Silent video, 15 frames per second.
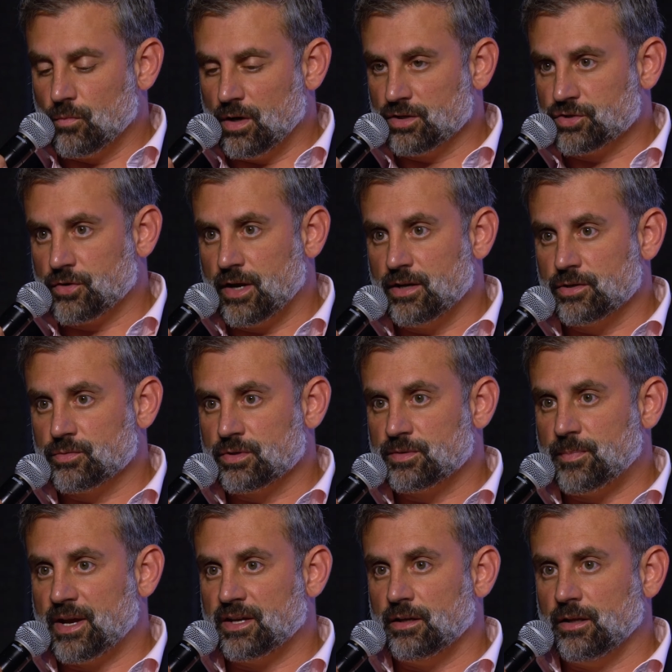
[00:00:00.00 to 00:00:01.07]
while traders were
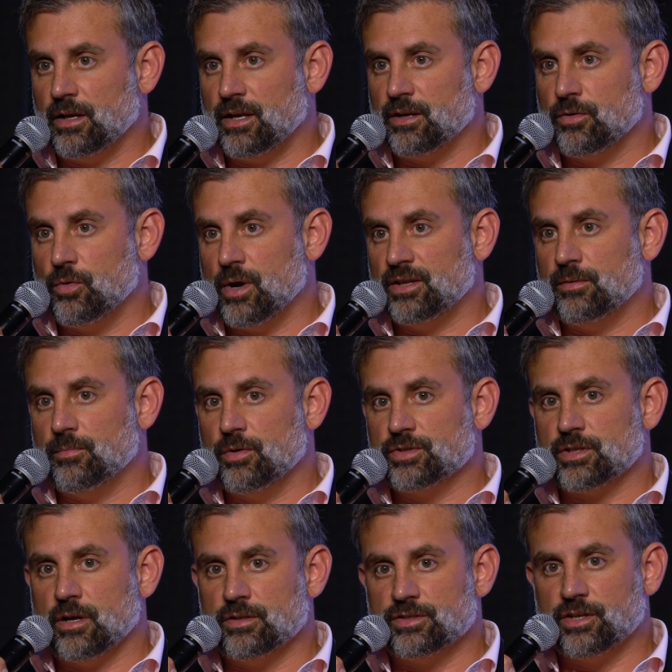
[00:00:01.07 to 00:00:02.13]
speculating who had the
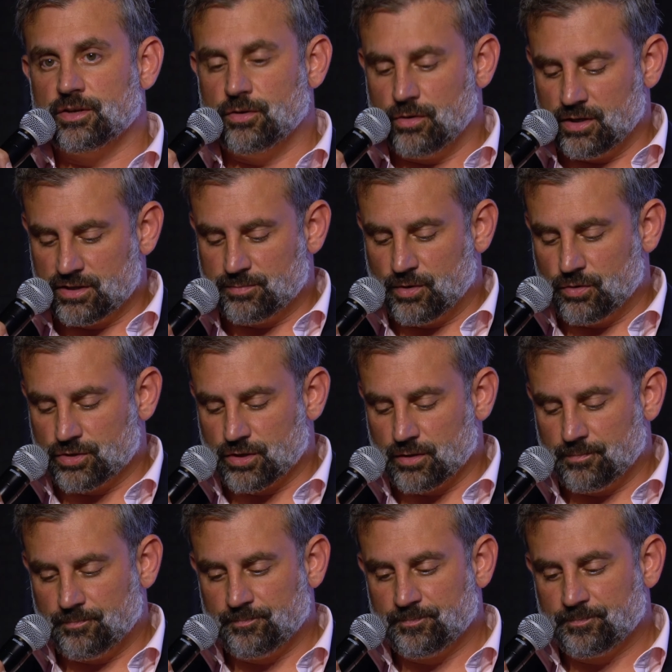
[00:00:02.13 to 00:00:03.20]
most unsecured exposure.